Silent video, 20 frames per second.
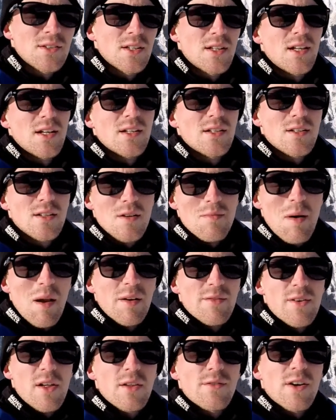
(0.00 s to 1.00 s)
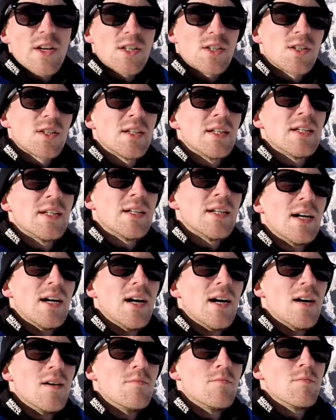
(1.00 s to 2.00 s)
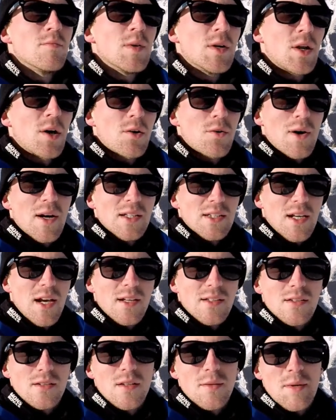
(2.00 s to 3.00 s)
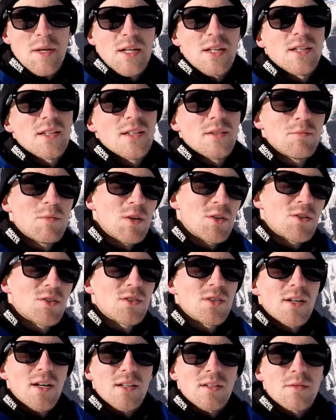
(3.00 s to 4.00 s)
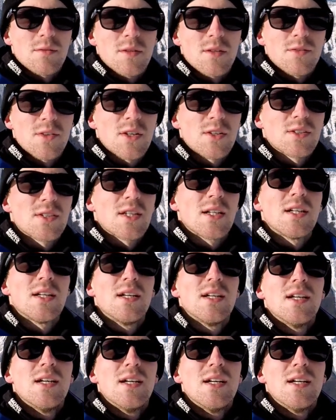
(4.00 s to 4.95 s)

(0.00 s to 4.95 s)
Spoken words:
so it's still a good amount of elevation, but not quite as high as the summit, but you still get some good views.